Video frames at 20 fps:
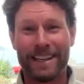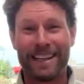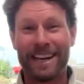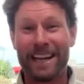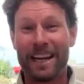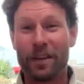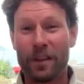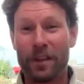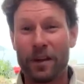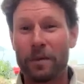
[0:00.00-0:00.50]
and
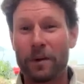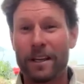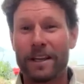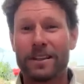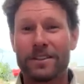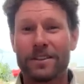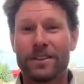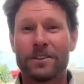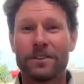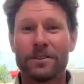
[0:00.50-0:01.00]
anything we
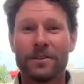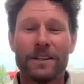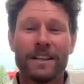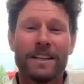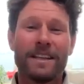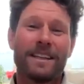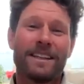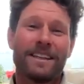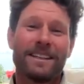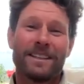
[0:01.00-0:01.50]
can do
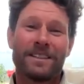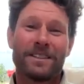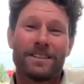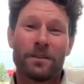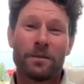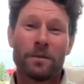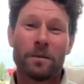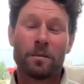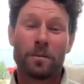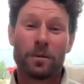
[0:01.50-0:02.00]

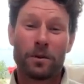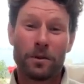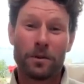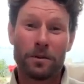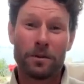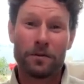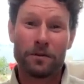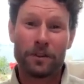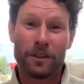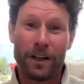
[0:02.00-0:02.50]
to
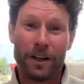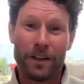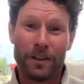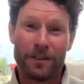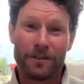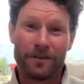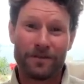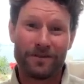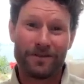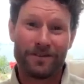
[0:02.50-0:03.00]
improve, you
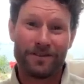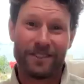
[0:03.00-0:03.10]
know,